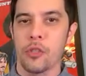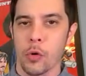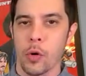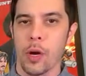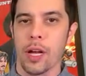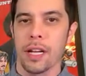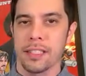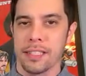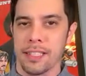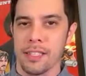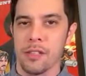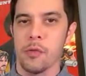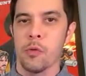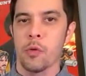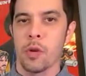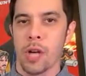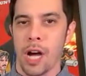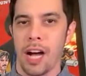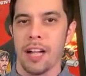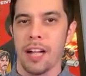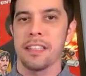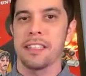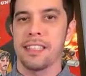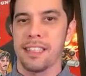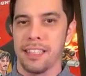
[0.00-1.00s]
eggs that you
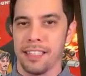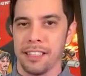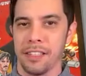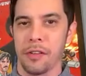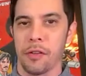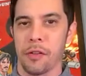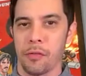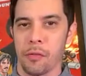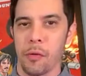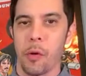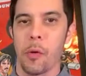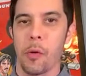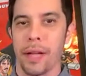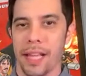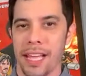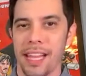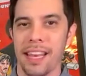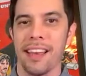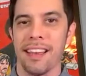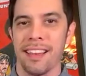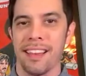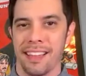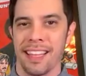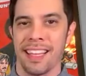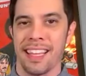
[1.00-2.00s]
constantly are throwing in